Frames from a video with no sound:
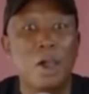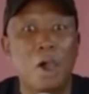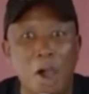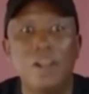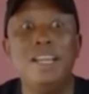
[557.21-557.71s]

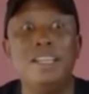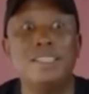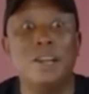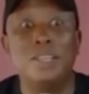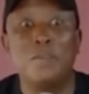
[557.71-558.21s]
Only in
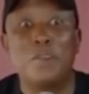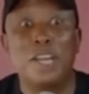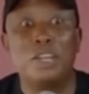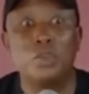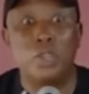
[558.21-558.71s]
South
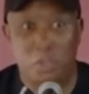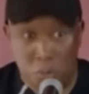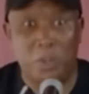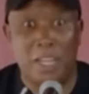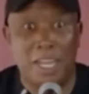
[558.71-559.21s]
Africa do we
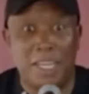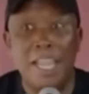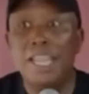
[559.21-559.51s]
do that.